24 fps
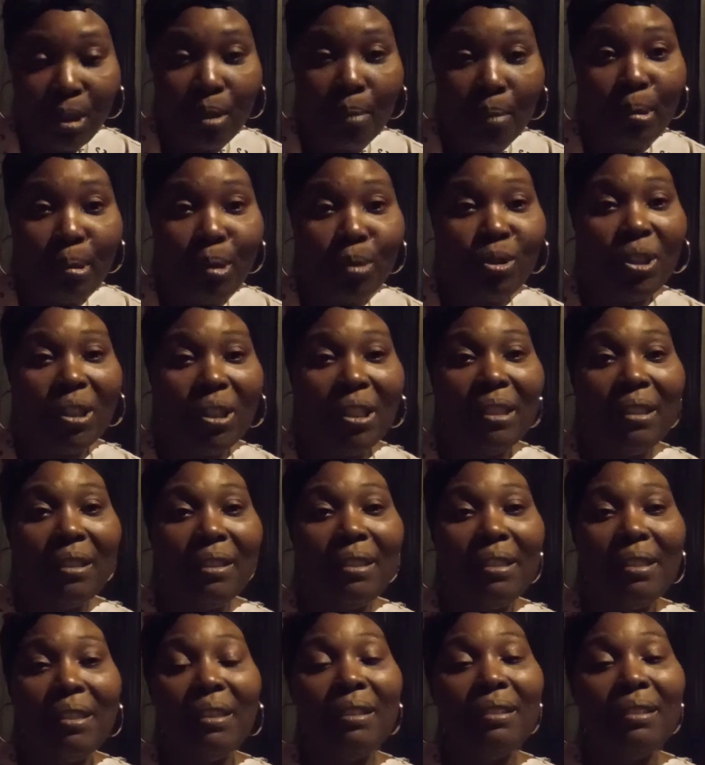
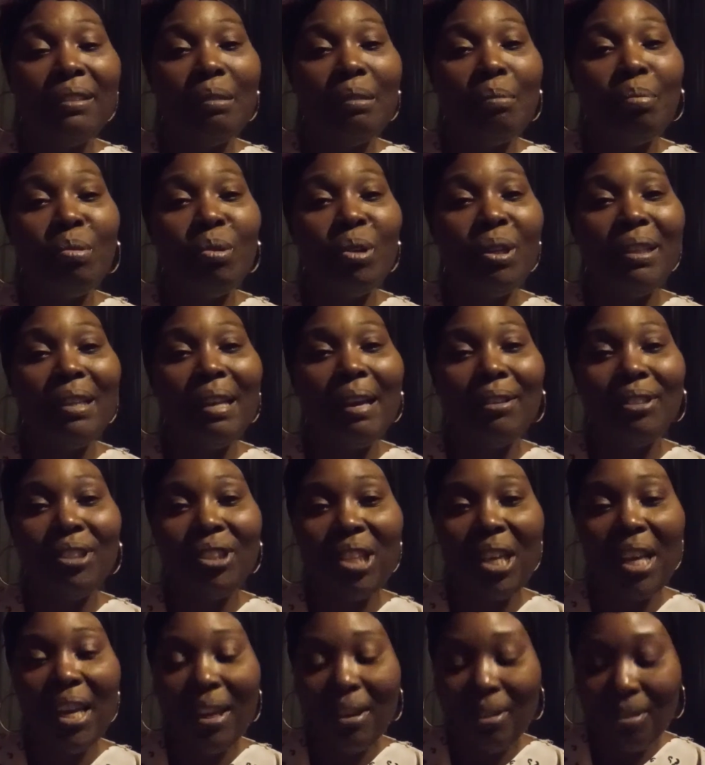Bogiers and supporting our
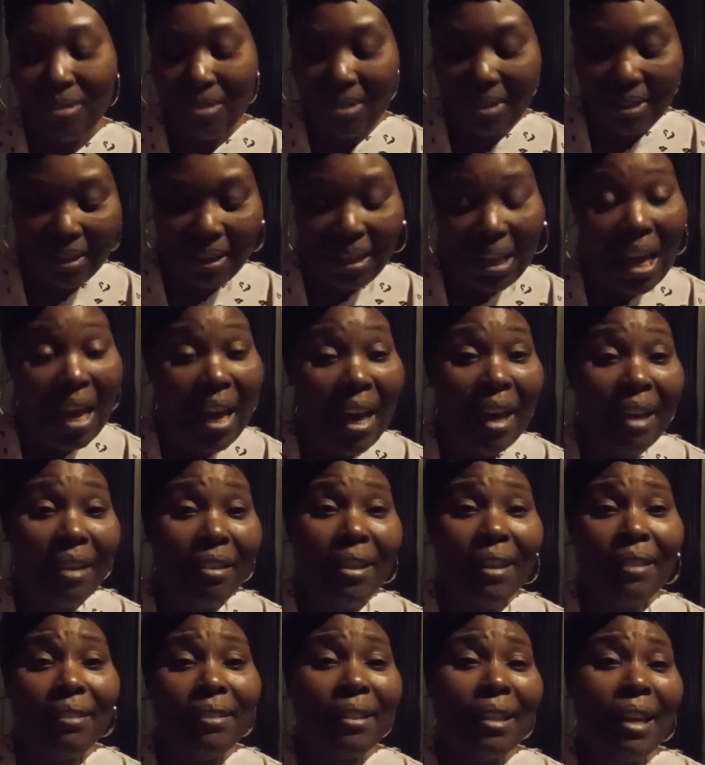channel. And
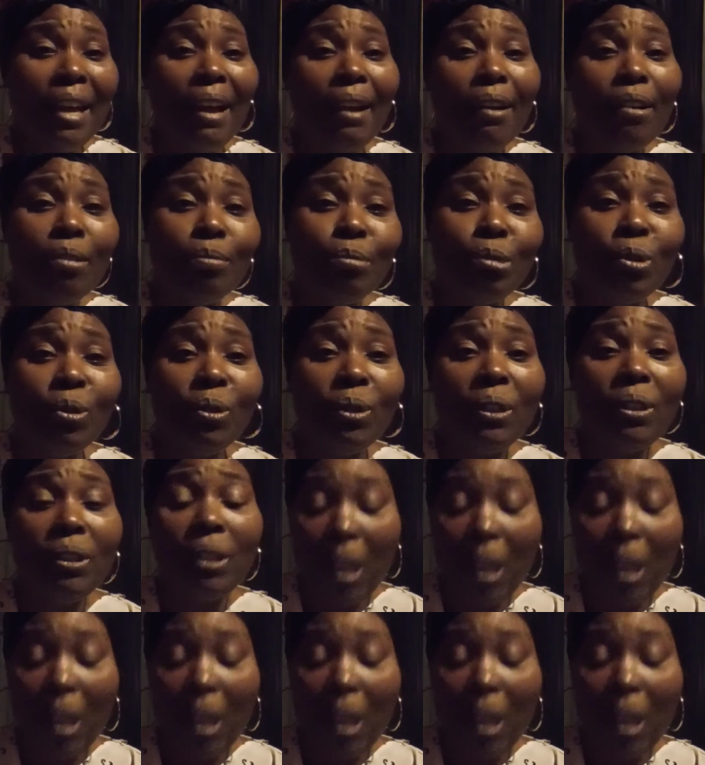yes, guys, come on,